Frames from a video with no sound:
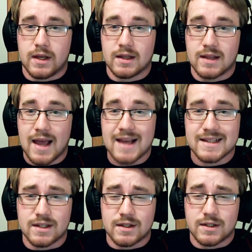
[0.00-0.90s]
It
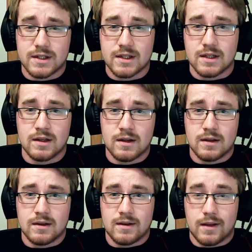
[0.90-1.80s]
lasted until
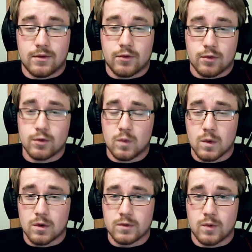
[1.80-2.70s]
and through
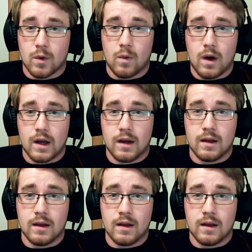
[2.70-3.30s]
World War I.